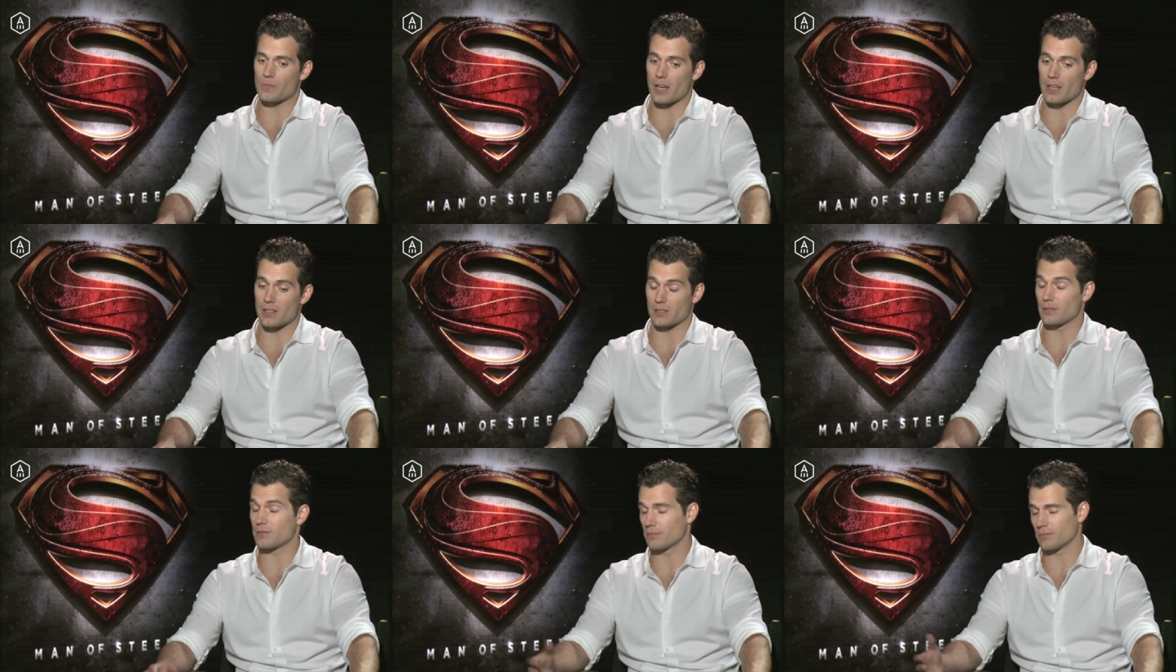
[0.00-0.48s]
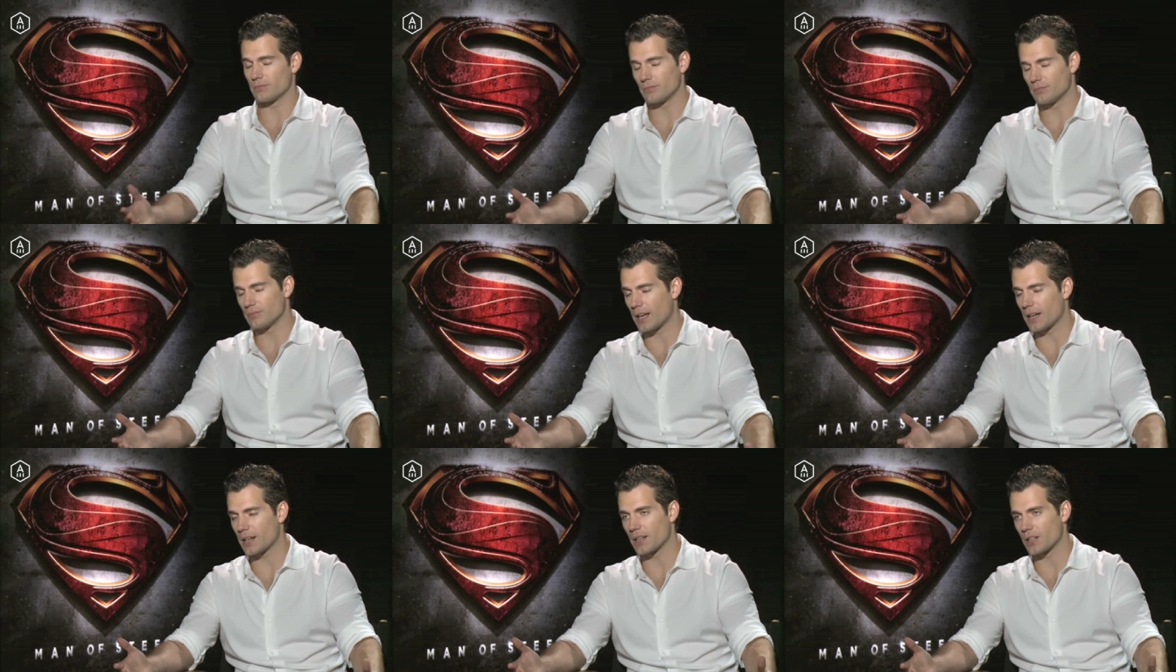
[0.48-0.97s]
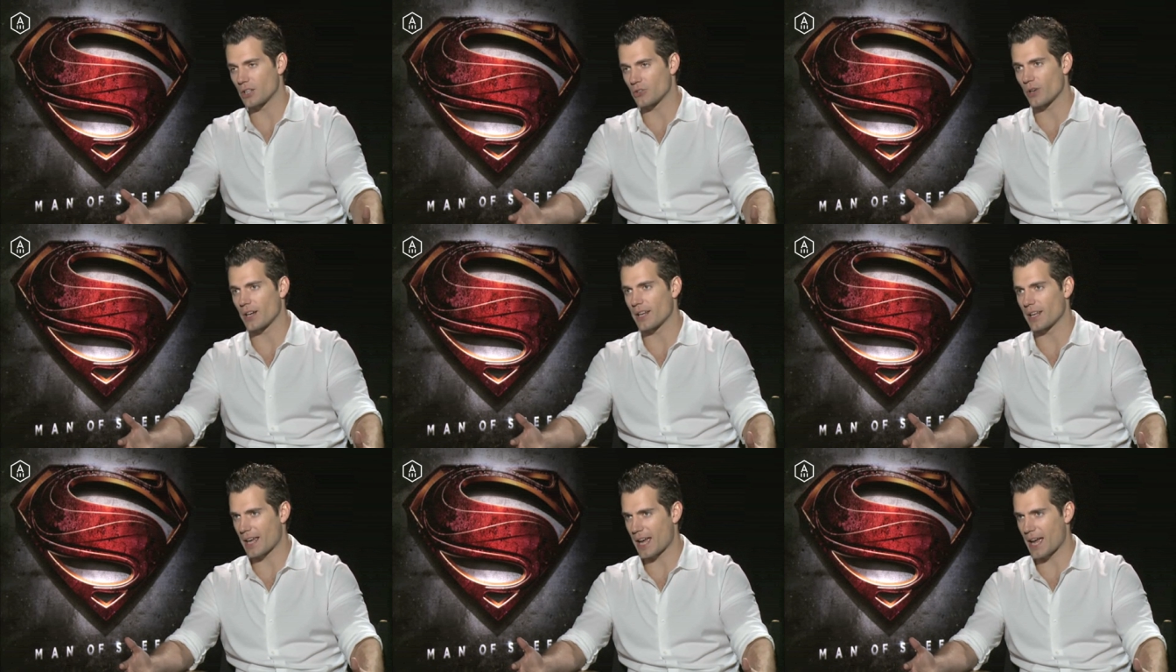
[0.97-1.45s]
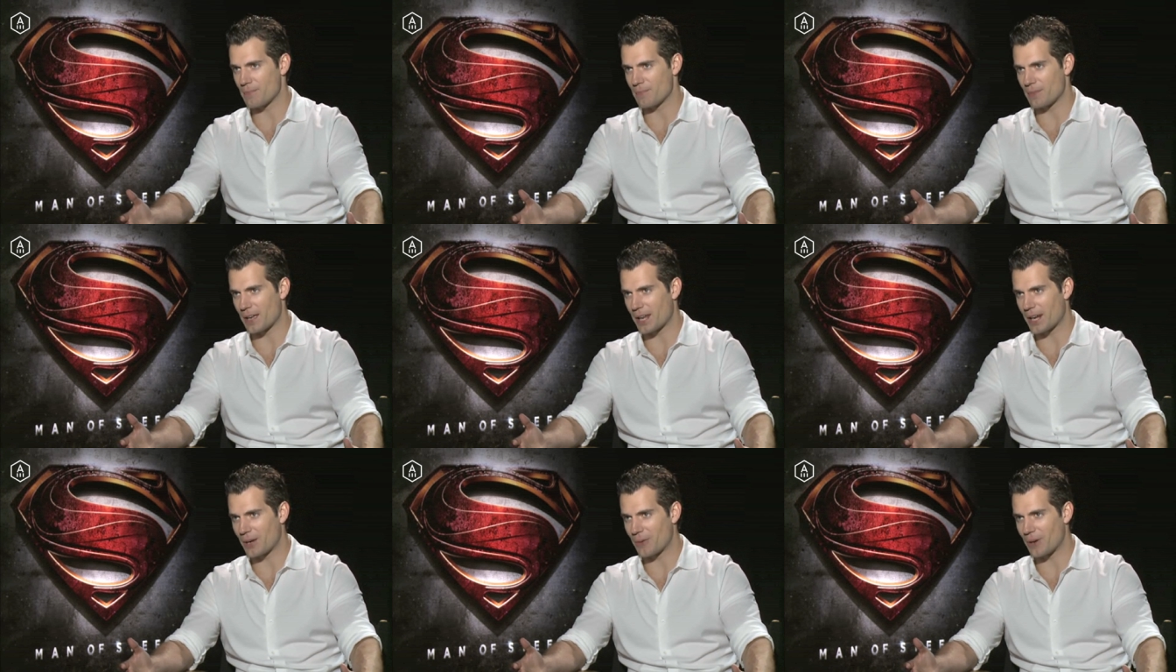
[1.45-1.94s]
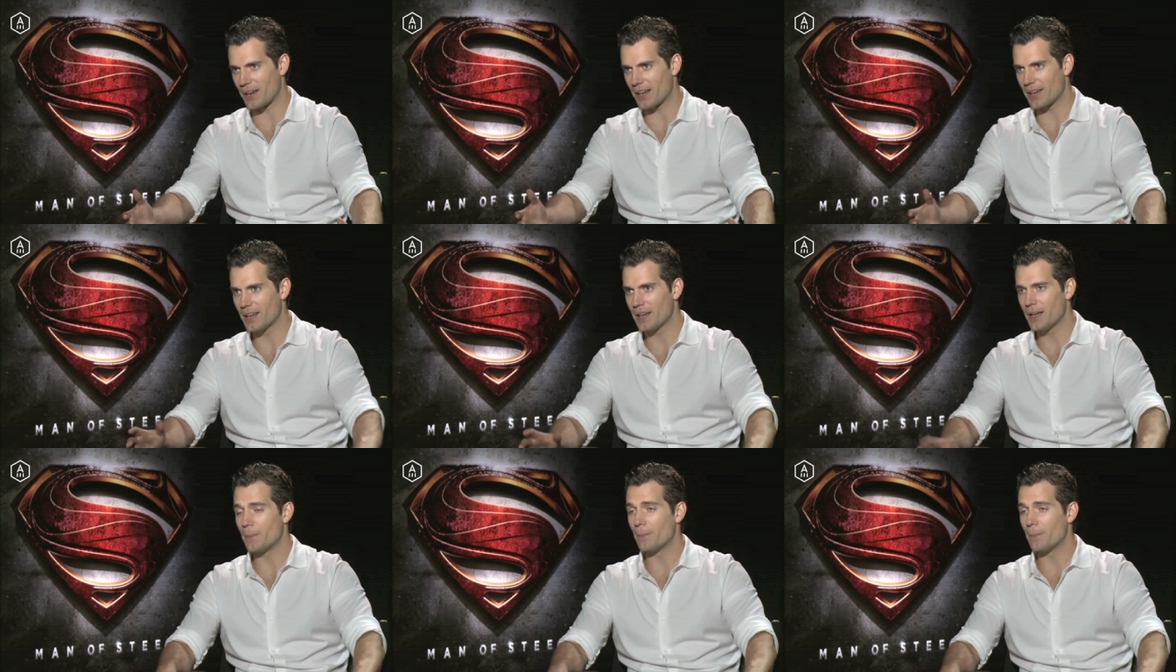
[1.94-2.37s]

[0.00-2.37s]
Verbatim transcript: as that kind of training can be anyway,